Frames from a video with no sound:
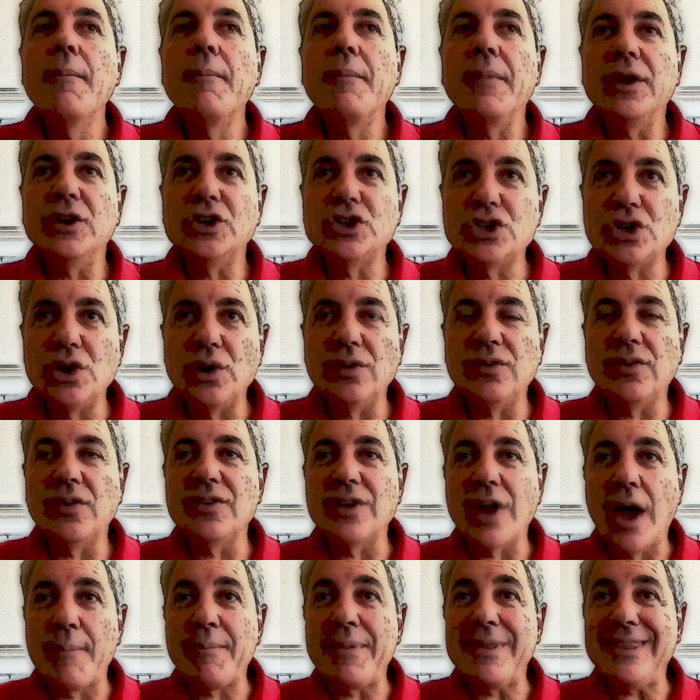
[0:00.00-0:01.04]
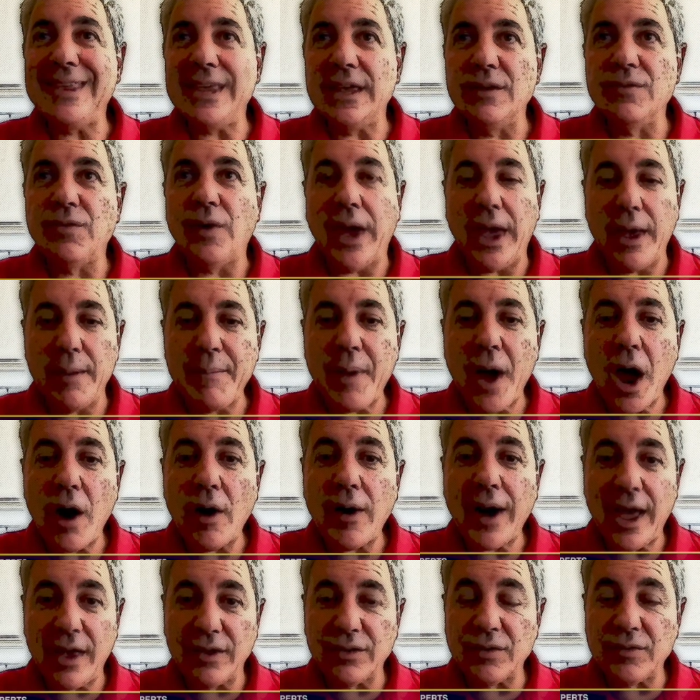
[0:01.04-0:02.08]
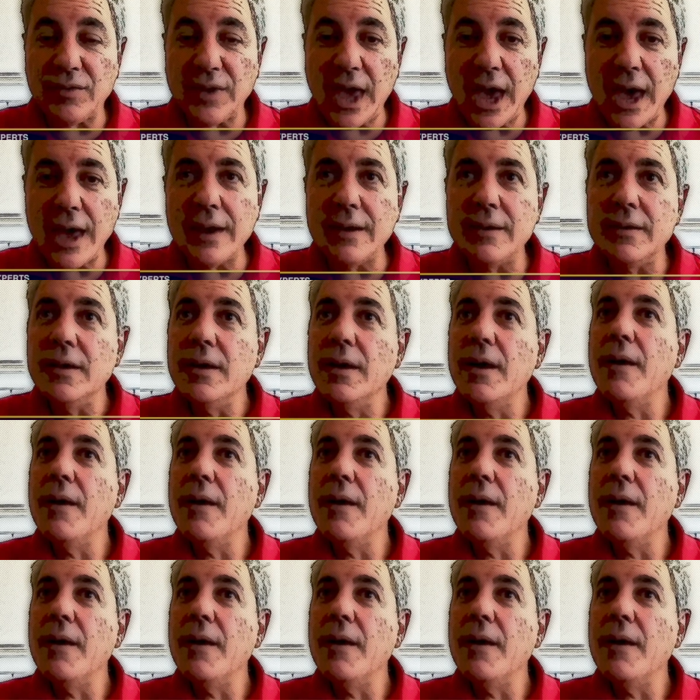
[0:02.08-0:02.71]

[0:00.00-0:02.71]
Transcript: insurance has not been the evil empire as of yet,